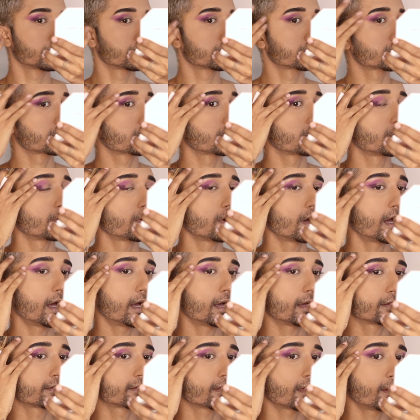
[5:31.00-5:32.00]
So
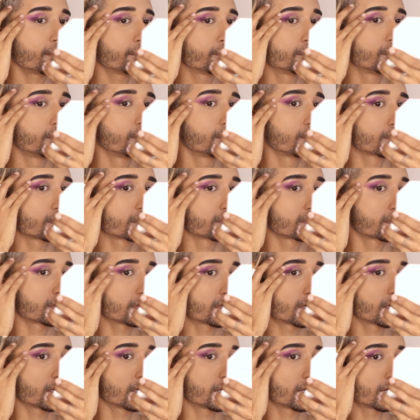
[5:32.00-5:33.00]
as I'm
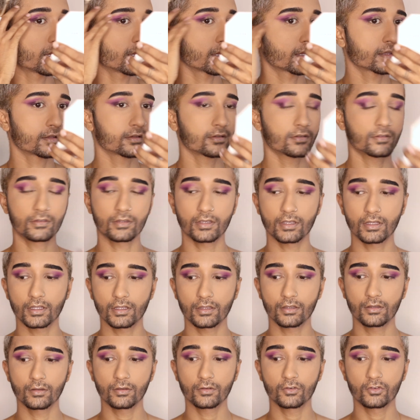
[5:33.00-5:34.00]
noticing, I can see
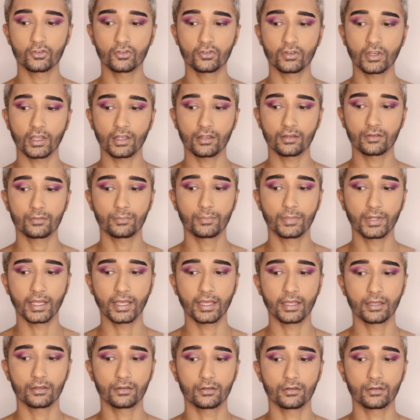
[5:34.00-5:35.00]
that the shades
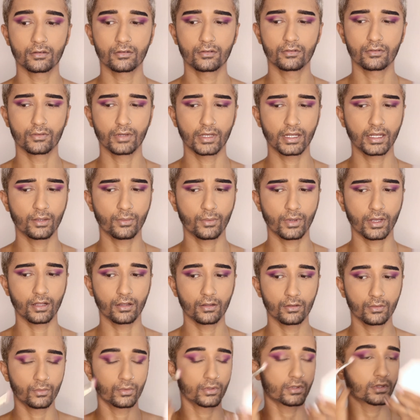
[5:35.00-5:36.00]
blend really
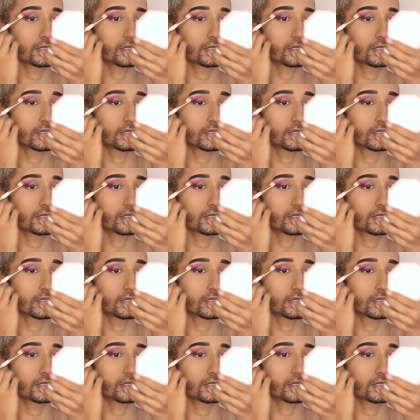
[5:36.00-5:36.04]
well with